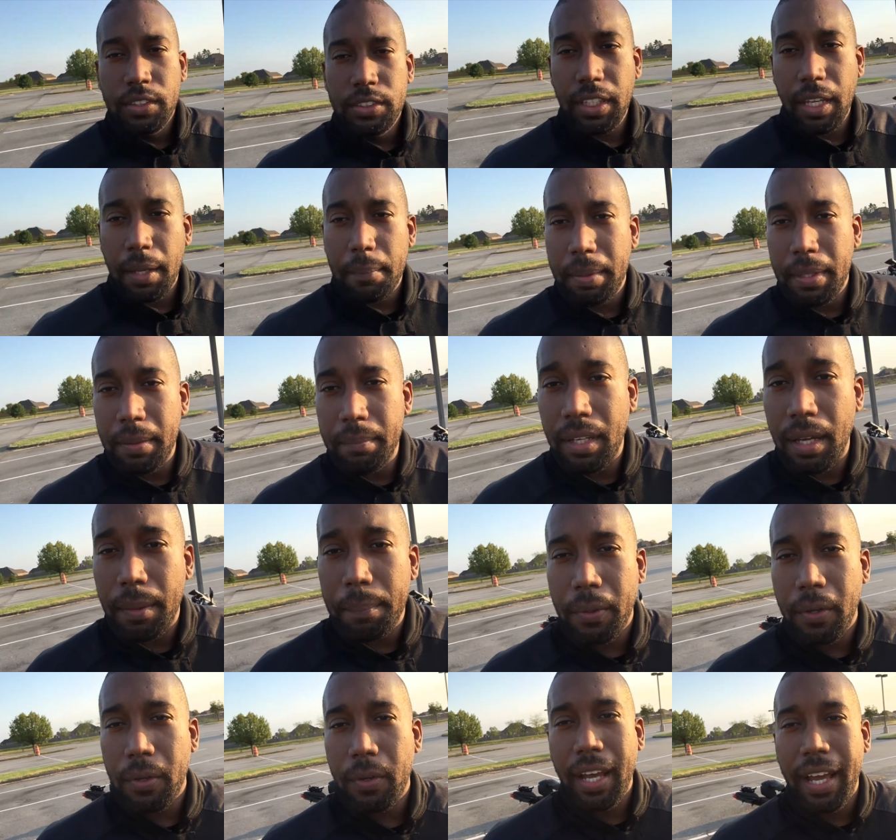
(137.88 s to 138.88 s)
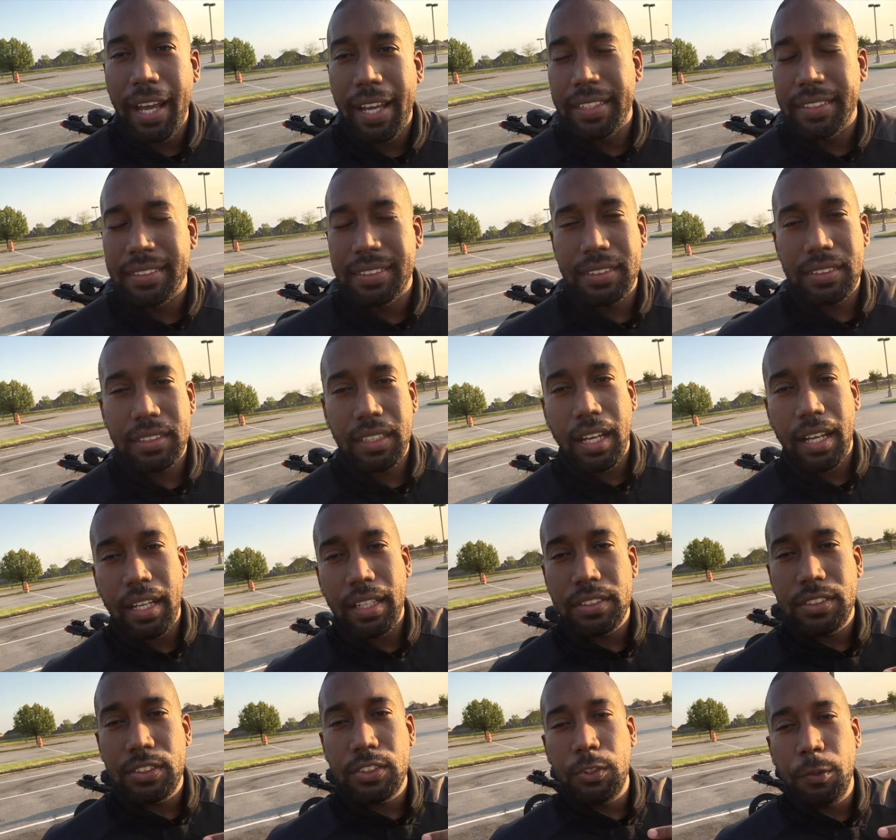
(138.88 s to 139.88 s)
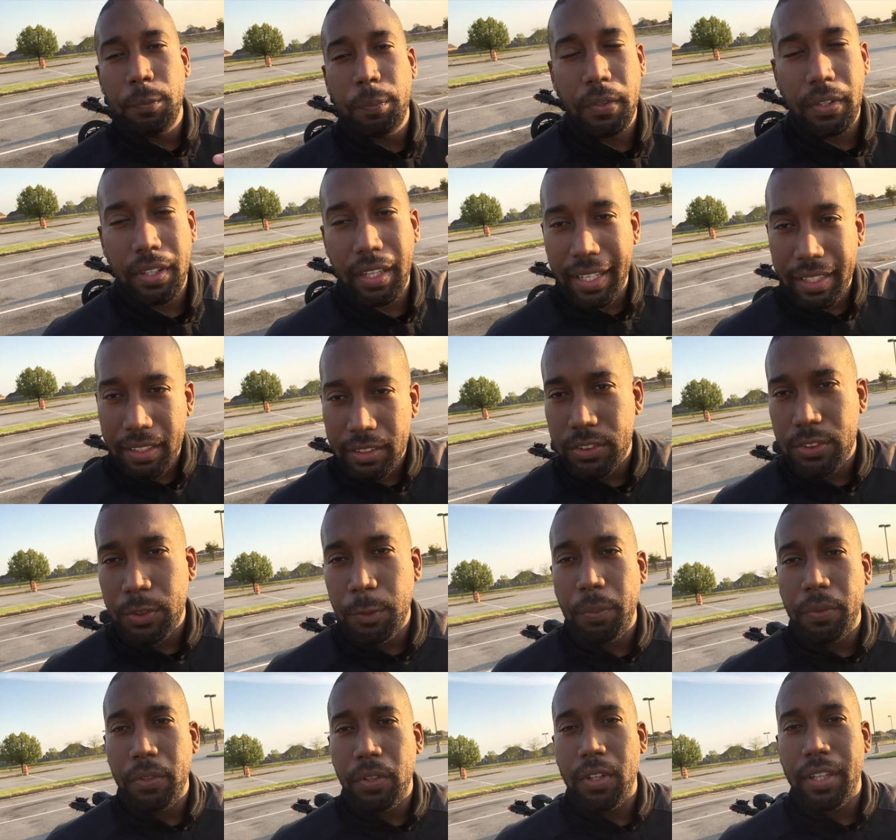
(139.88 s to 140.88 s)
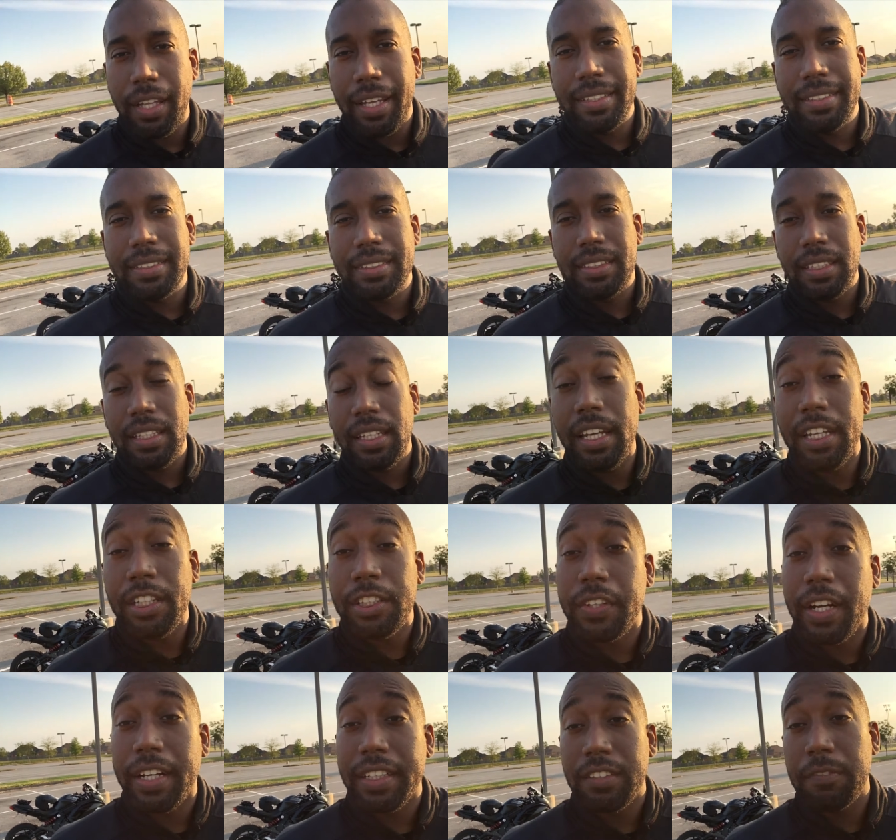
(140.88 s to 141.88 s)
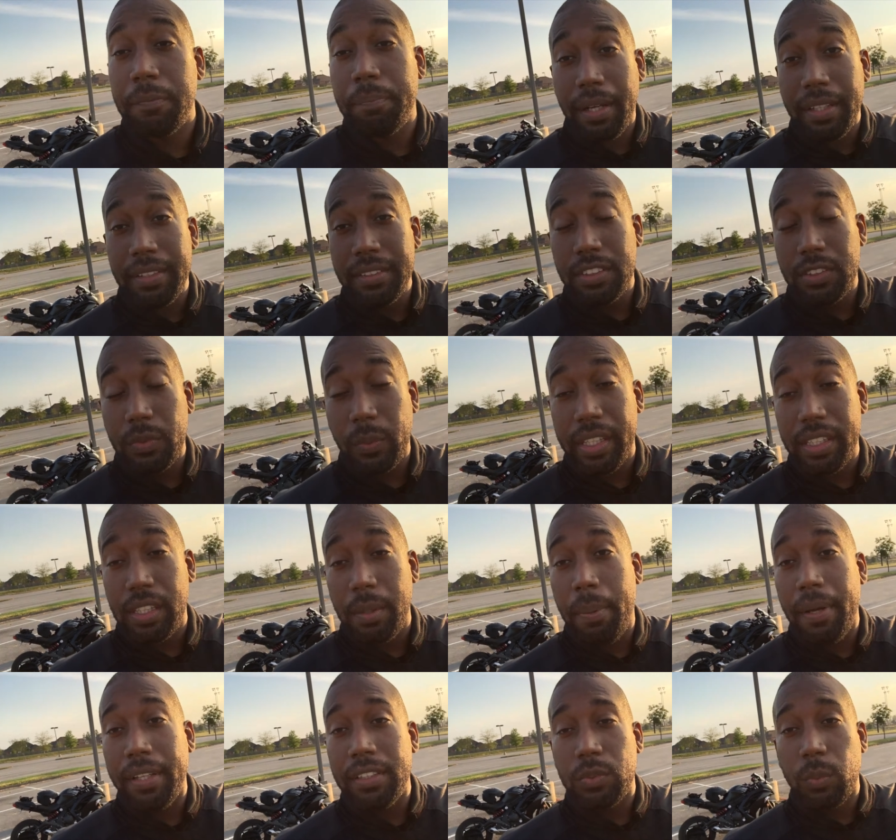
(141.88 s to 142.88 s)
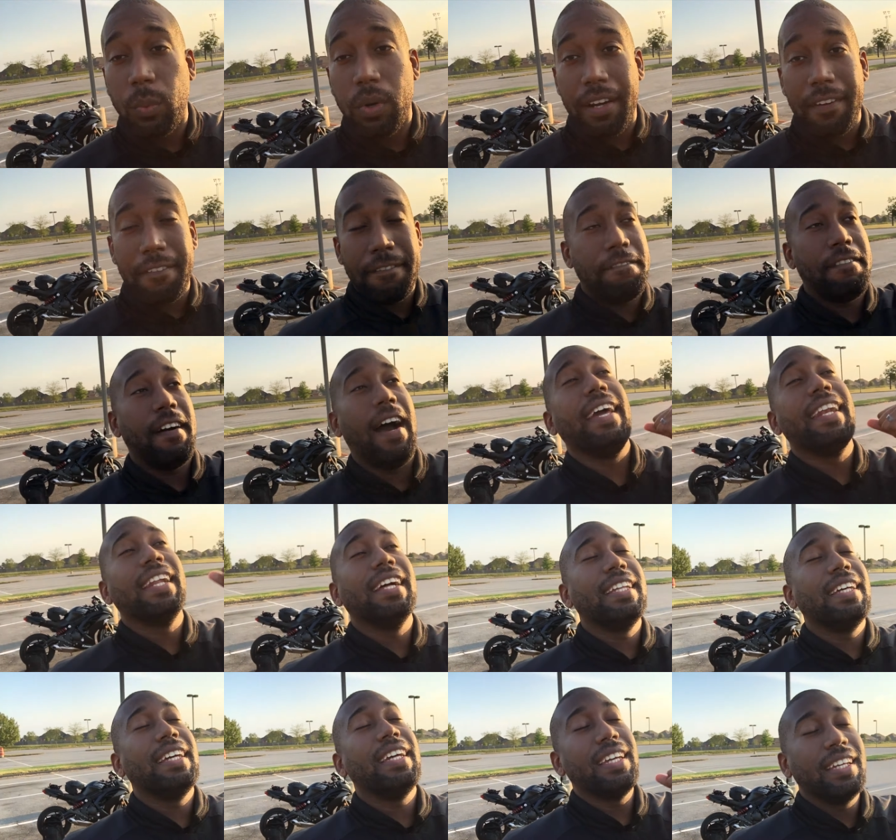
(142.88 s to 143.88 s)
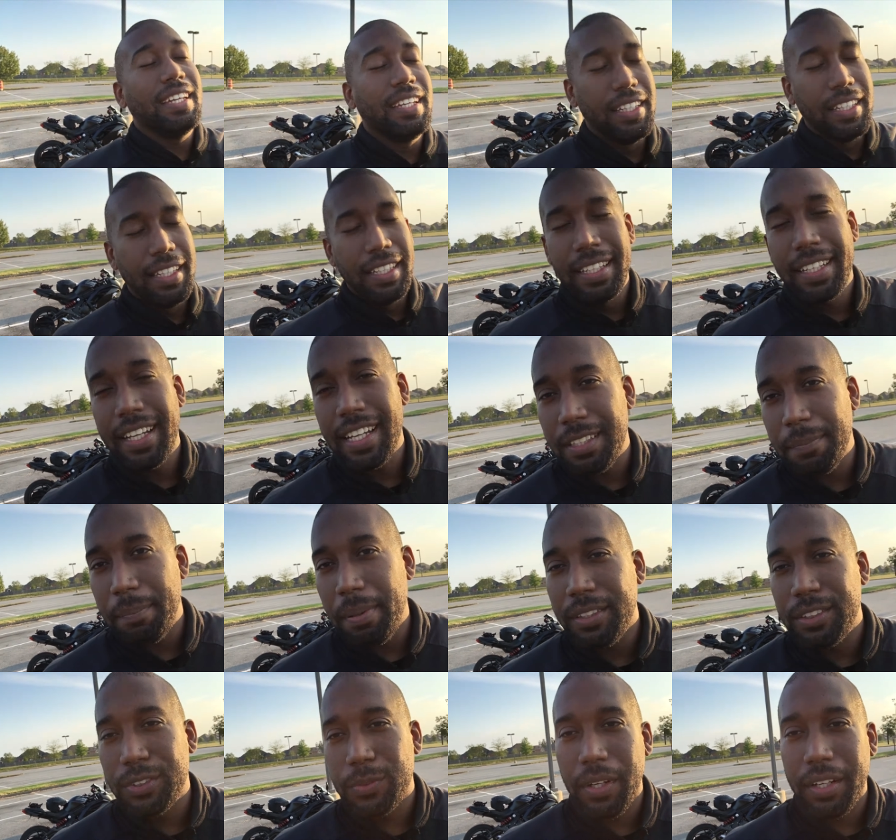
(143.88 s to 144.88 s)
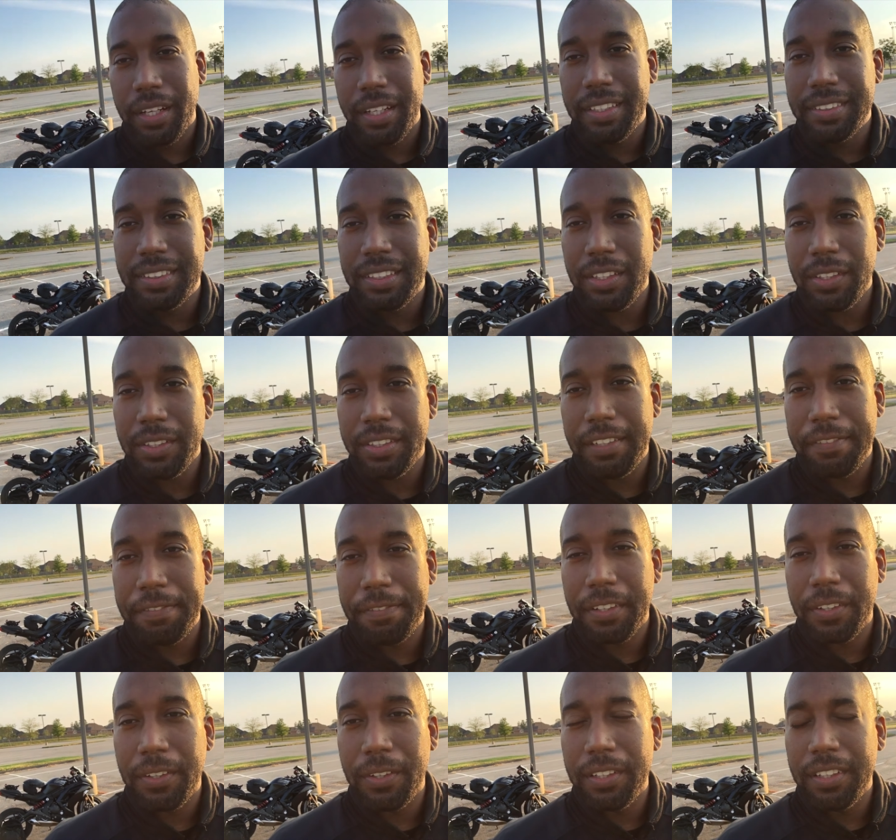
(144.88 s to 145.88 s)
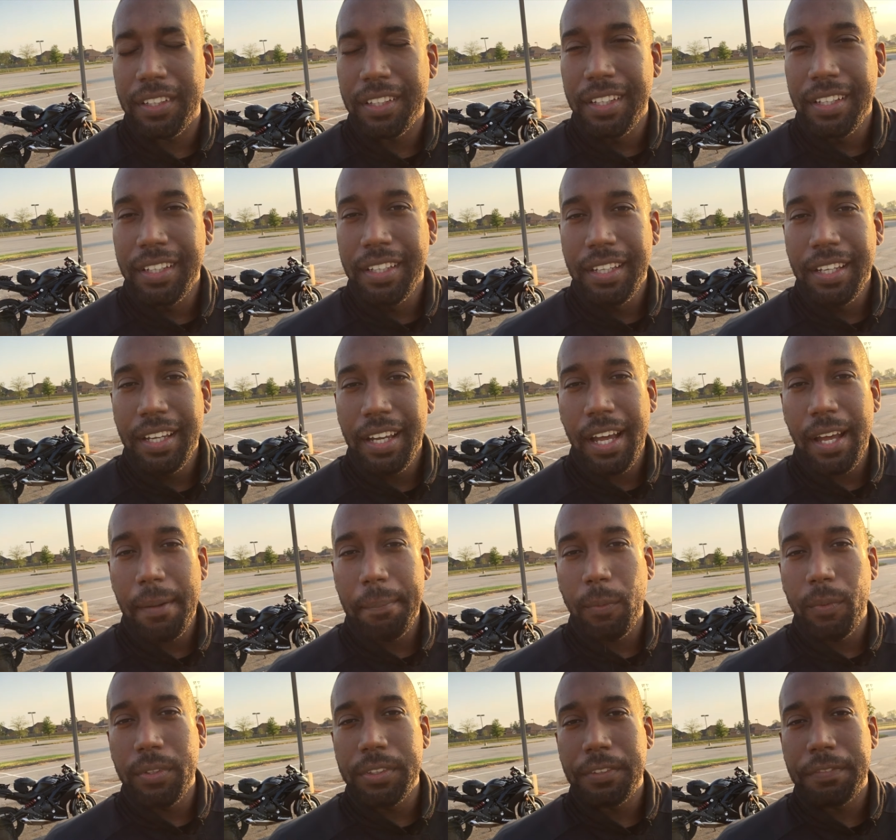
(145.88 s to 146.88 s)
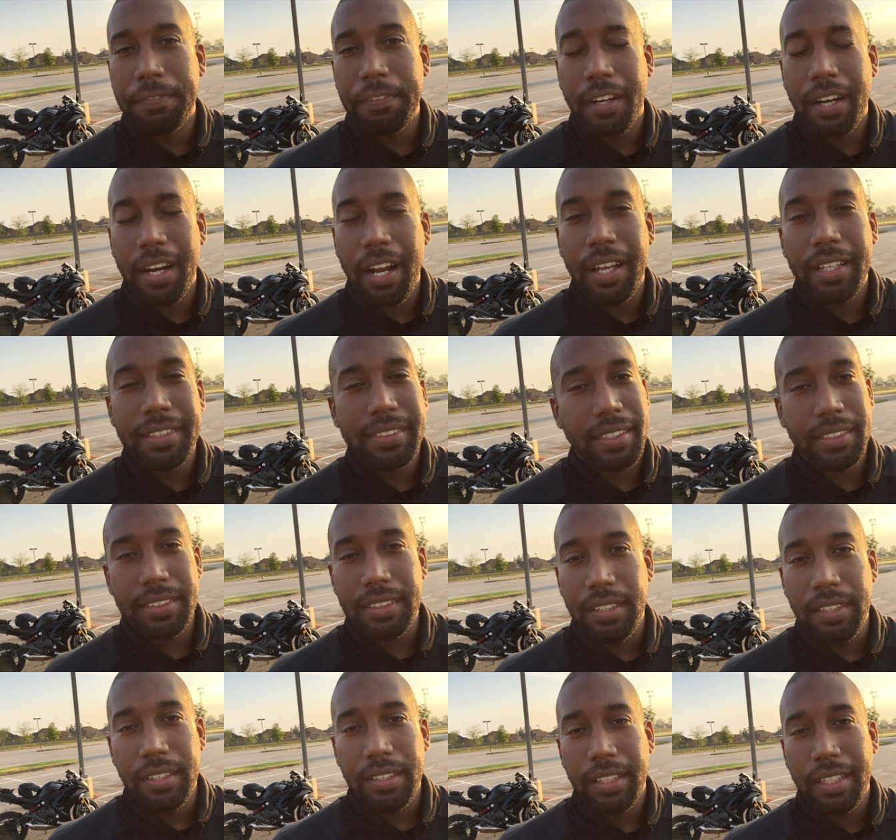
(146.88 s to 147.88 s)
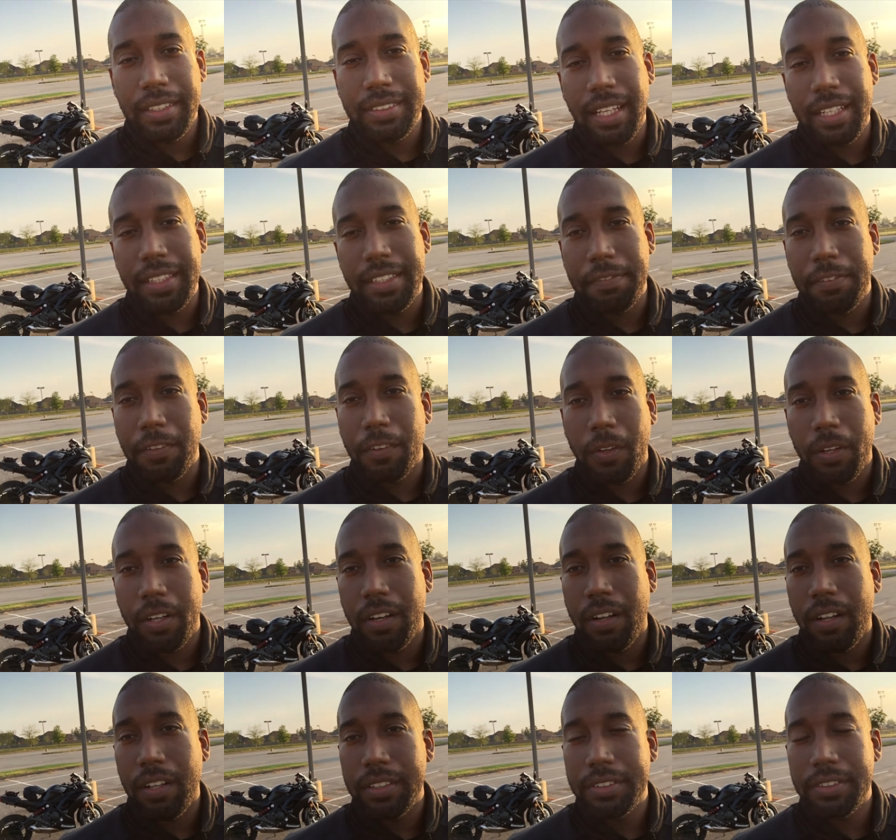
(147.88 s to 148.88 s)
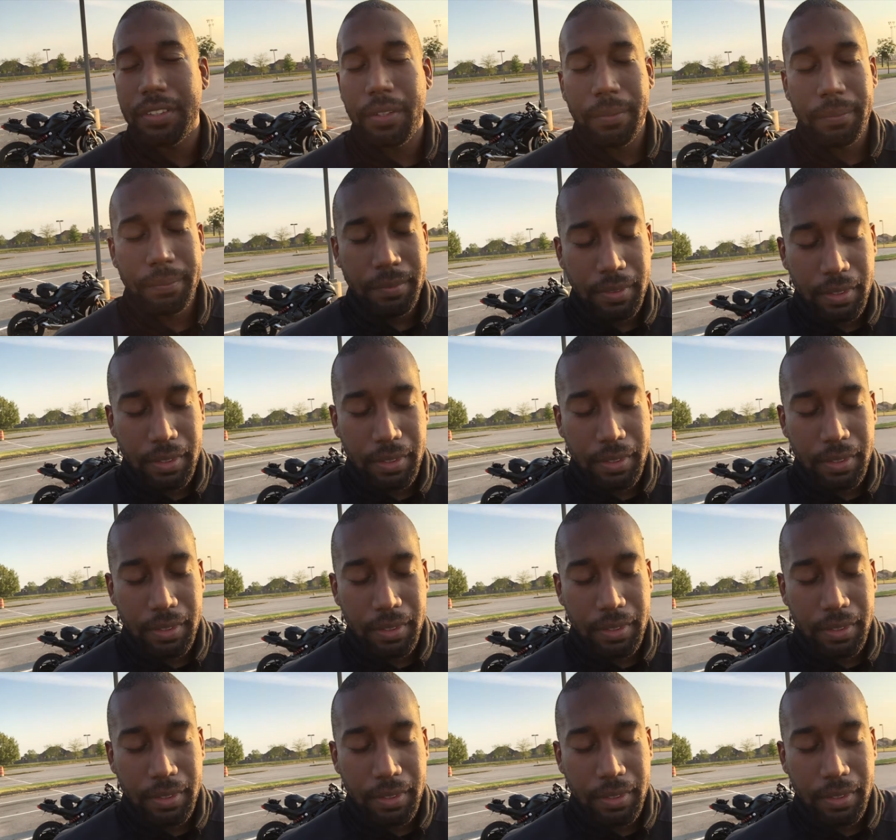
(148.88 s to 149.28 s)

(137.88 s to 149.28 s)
So yeah, Beam.pro has uh, super late, super low latency, interactive buttons. So we get the buttons working finally. Got the buttons working. It's a little difficult, uh, but once you figure it out, it's easy. It's not difficult at all. So.